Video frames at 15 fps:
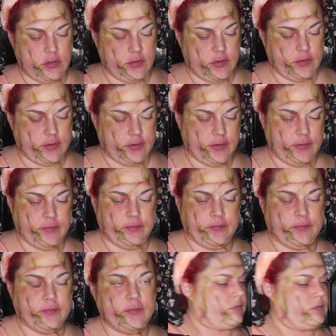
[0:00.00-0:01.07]
This
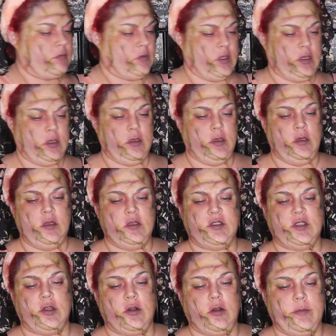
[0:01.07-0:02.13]
is
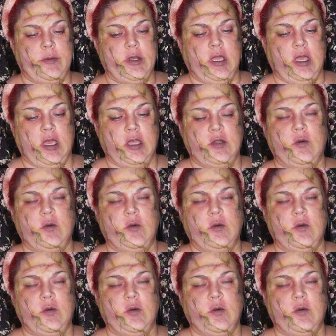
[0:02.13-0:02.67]
the Urban Decay